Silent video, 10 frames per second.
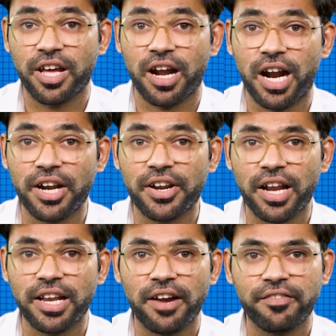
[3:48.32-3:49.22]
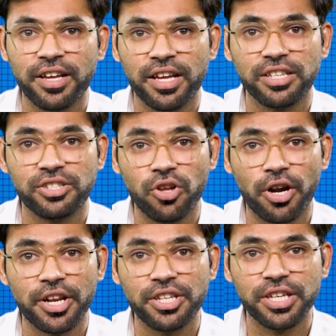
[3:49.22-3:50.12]
their ultra-left is
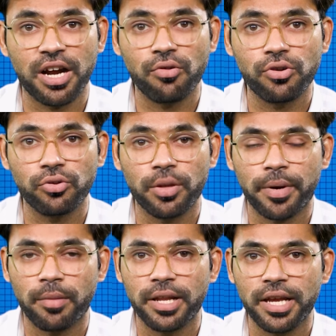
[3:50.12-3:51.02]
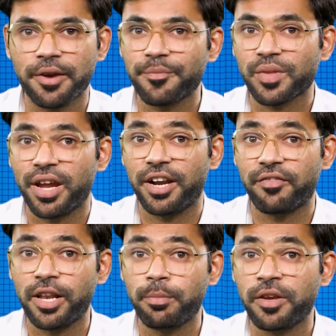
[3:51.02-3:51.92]
not reaching out to the public,
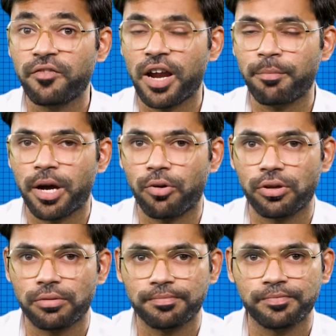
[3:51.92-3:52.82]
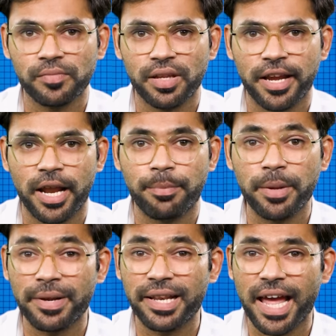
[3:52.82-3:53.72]
it will be wiped out. And
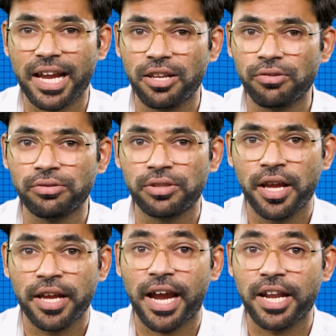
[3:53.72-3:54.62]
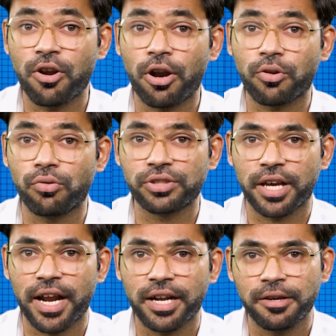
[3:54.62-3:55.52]
people like Luce cannot
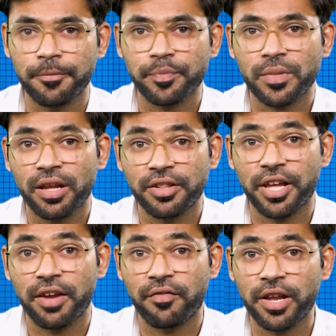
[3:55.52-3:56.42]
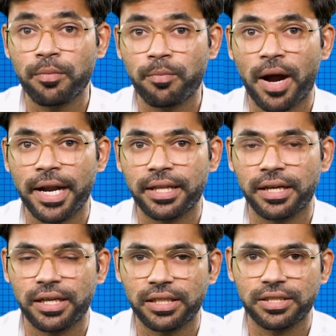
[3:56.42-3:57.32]
course-correct. They will bite the
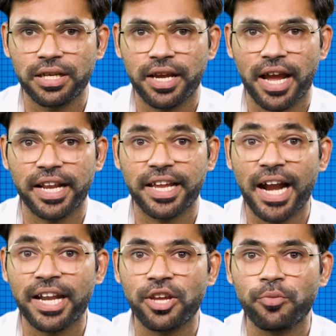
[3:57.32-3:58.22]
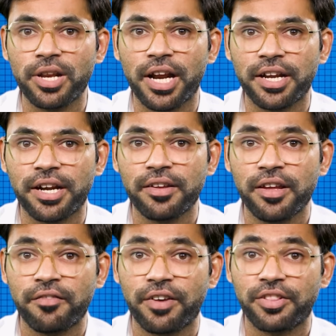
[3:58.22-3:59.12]
dust and get humiliated
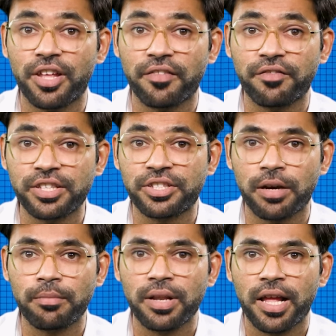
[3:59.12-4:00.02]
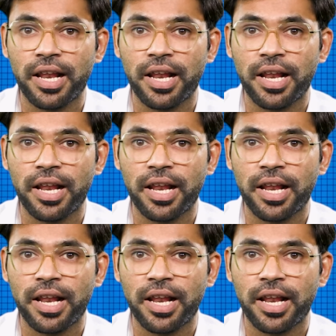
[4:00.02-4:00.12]
with their wisdom